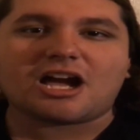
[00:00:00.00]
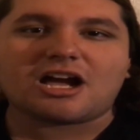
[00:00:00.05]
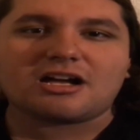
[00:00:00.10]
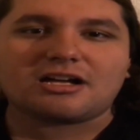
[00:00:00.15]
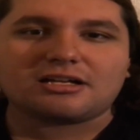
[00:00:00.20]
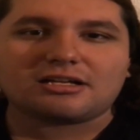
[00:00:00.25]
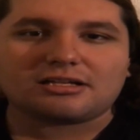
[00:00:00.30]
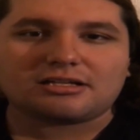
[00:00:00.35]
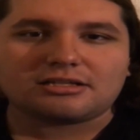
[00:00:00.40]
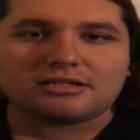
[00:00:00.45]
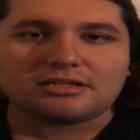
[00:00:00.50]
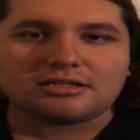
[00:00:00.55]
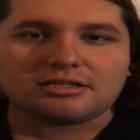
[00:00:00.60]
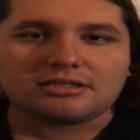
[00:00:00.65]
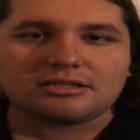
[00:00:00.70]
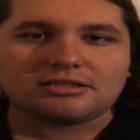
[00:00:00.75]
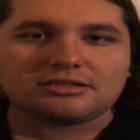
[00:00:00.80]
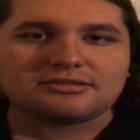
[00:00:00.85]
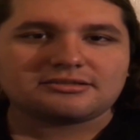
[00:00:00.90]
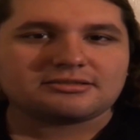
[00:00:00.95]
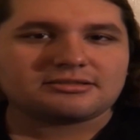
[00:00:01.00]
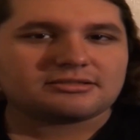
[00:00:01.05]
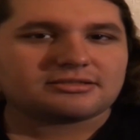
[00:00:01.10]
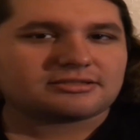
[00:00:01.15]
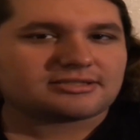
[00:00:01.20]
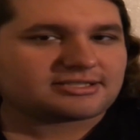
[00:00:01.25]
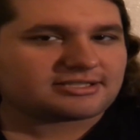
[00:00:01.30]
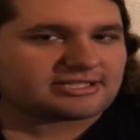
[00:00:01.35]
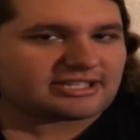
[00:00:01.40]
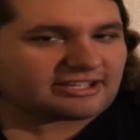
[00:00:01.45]
I hope that you take that for this
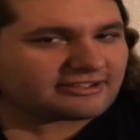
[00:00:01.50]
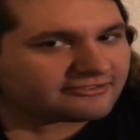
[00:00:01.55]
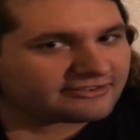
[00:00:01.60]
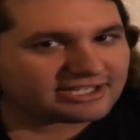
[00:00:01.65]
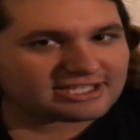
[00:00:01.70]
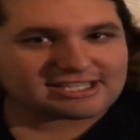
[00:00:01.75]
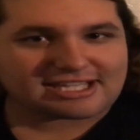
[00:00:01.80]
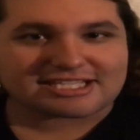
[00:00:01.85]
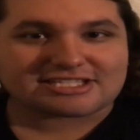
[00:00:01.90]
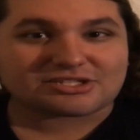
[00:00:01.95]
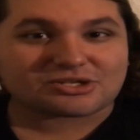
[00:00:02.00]
video as well.